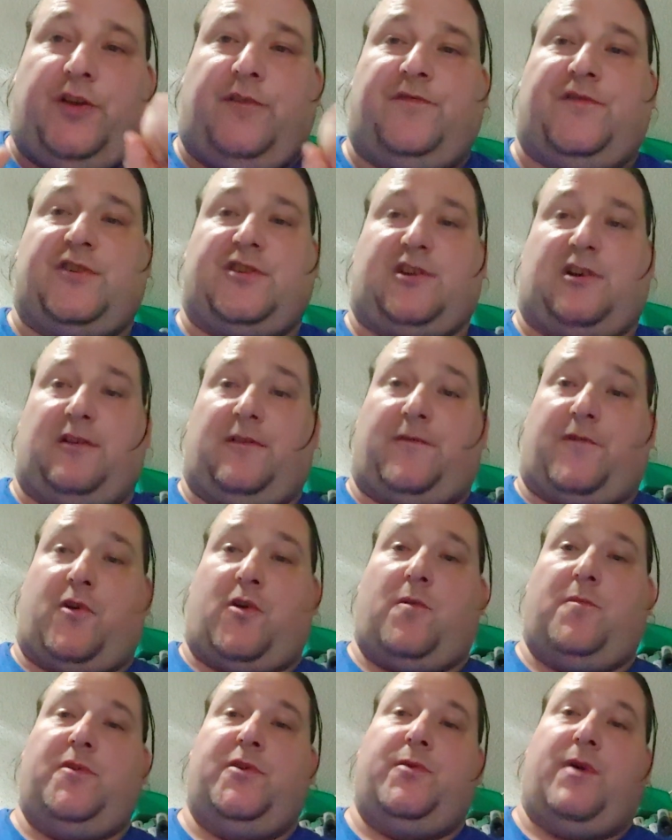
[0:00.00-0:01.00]
You've just
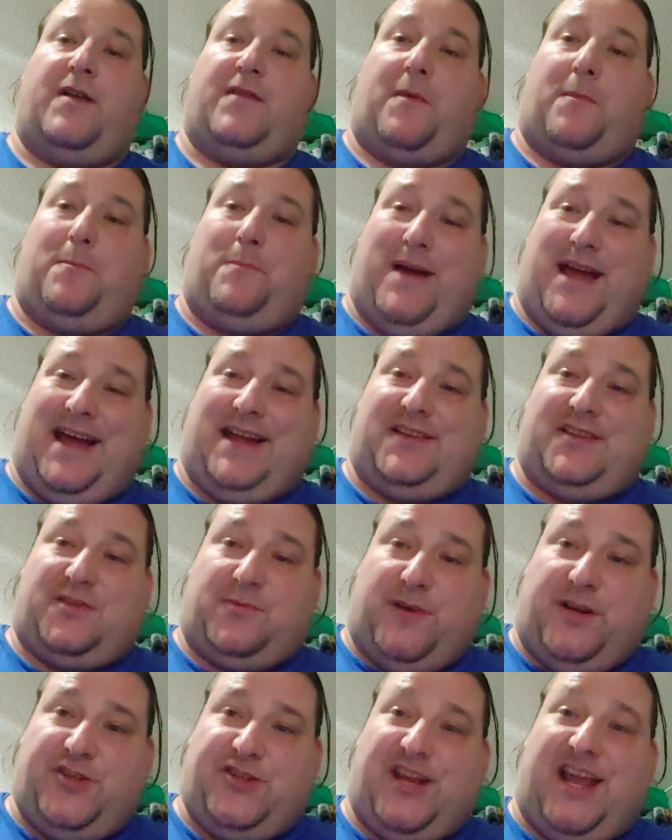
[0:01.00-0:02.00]
confirmed you have a bad
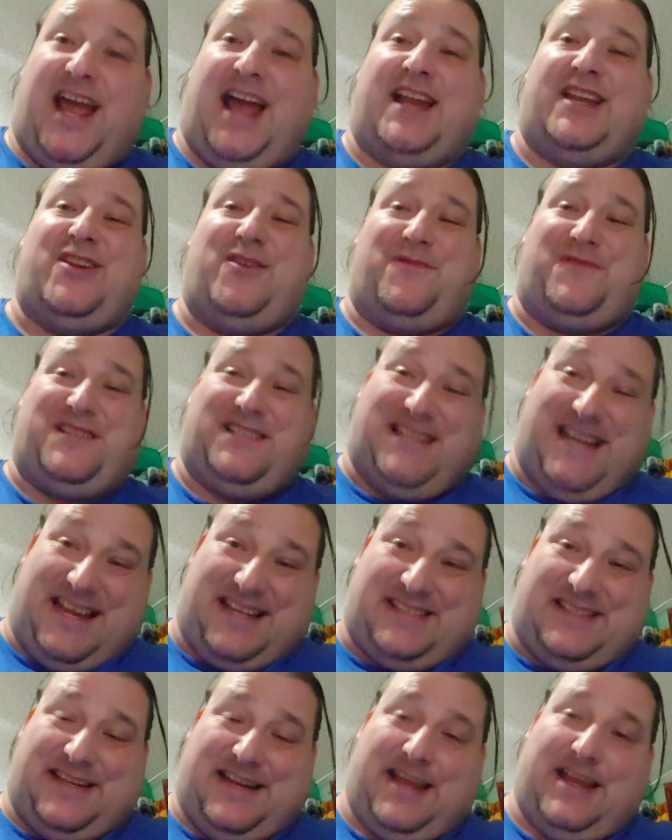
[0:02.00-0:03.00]
switch, and you've
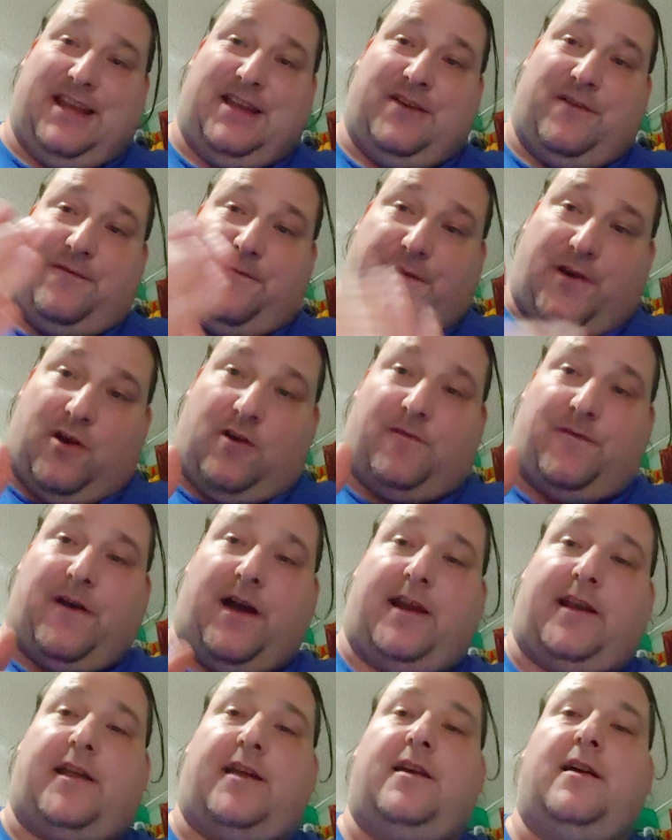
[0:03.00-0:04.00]
tested it, and you've
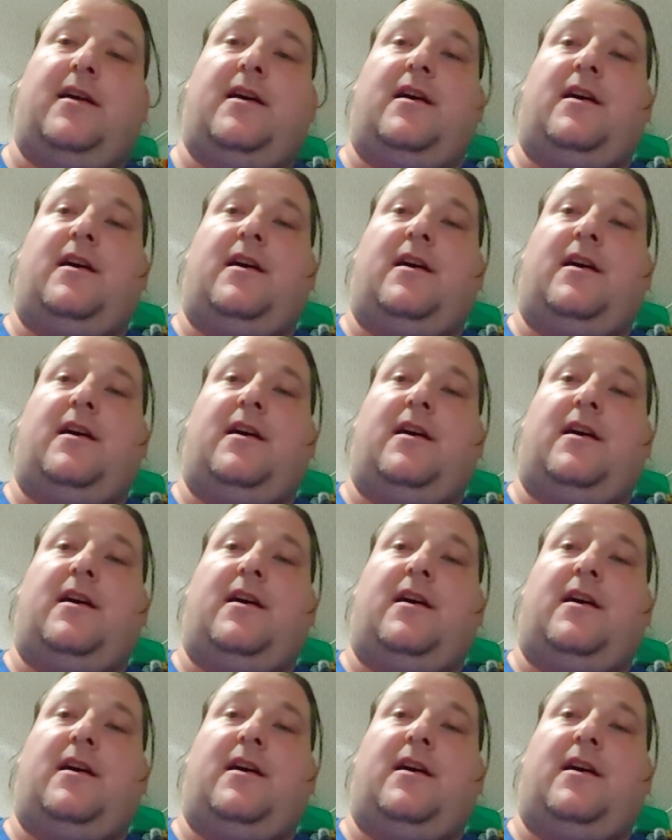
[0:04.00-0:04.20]
verified it.